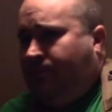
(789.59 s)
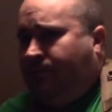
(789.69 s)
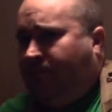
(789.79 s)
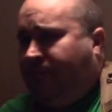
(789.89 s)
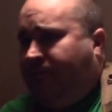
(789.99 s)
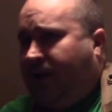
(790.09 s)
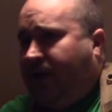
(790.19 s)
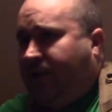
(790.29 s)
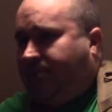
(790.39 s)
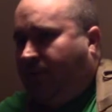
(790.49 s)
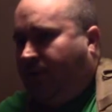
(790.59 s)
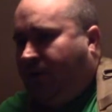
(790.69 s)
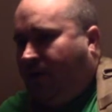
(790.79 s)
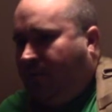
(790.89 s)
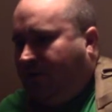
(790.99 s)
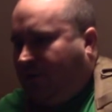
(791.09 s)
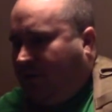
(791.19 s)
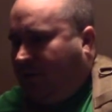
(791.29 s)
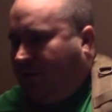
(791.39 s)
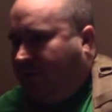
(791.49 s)
My fat ass broken arm isn't
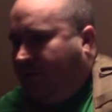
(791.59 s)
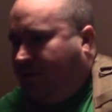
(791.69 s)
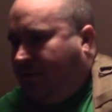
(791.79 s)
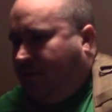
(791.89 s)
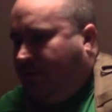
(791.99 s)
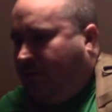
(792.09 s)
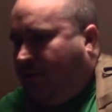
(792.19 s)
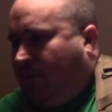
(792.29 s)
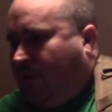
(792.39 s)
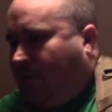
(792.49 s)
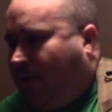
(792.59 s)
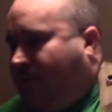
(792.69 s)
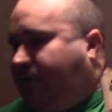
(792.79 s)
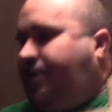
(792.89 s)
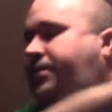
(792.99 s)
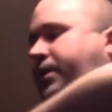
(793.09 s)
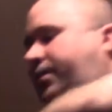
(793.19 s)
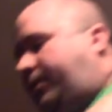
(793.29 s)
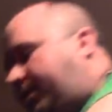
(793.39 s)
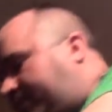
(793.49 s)
gonna be able to work around here. There
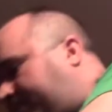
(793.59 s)
we go.